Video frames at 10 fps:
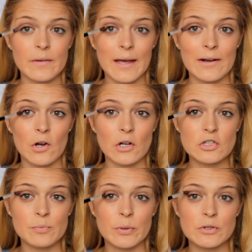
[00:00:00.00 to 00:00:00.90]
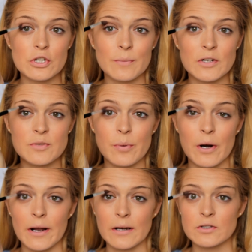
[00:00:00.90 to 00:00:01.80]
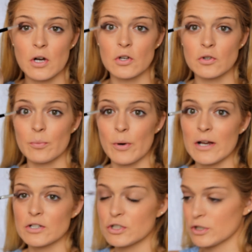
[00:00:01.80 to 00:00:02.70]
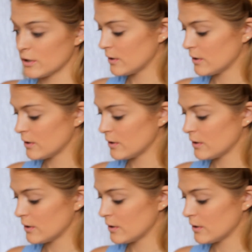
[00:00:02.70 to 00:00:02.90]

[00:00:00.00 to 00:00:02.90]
and not to put too much product on your brush.